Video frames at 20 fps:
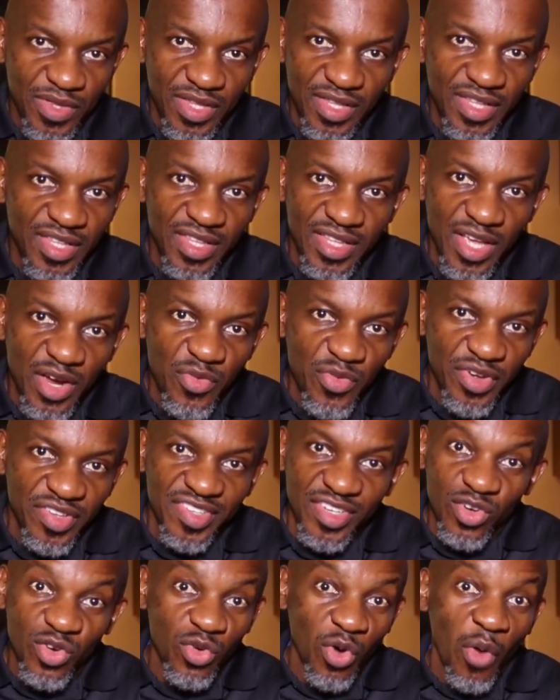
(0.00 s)
There is
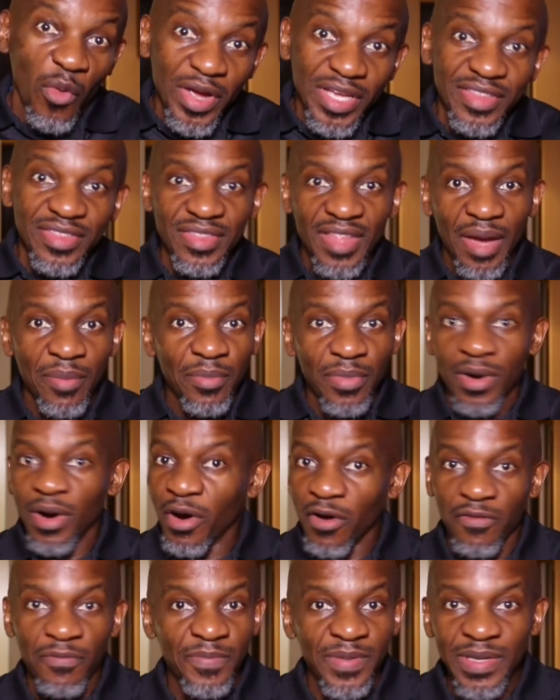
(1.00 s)
a growing number
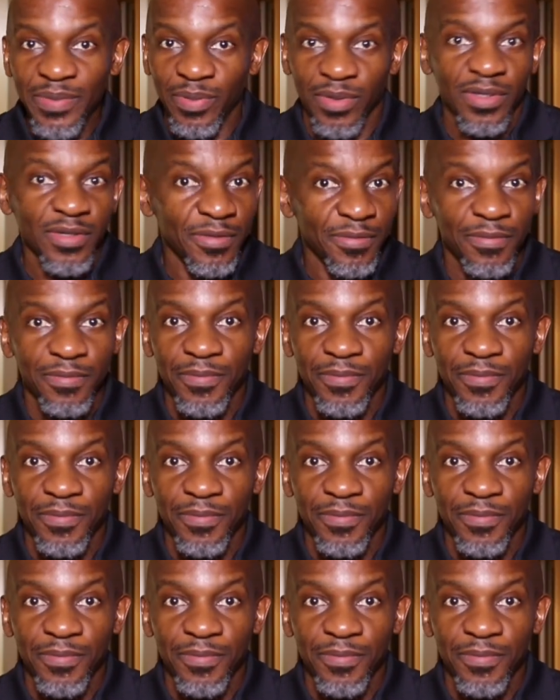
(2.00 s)
of people,